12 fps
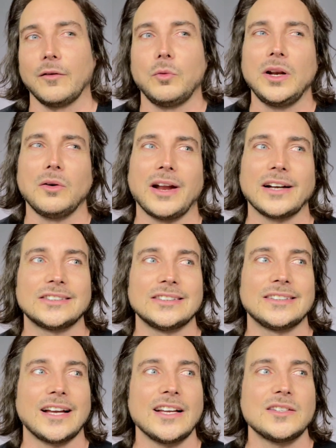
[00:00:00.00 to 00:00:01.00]
If we don't
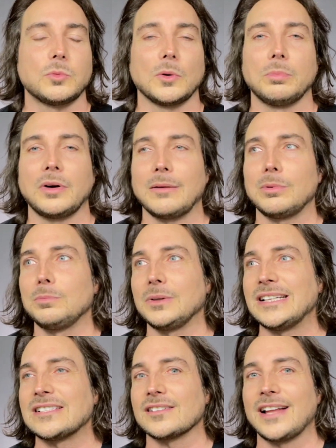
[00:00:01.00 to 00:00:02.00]
exercise, we're
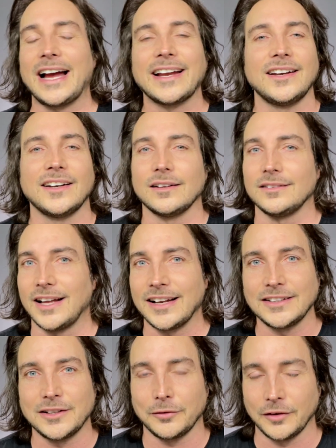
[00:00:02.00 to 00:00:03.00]
probably slacking in a
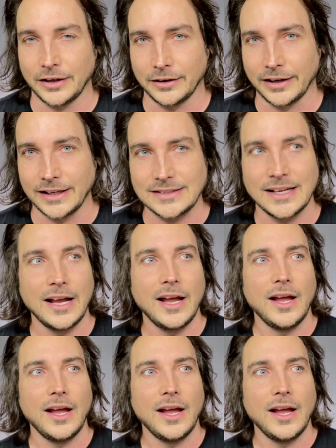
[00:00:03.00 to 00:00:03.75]
lot of different areas.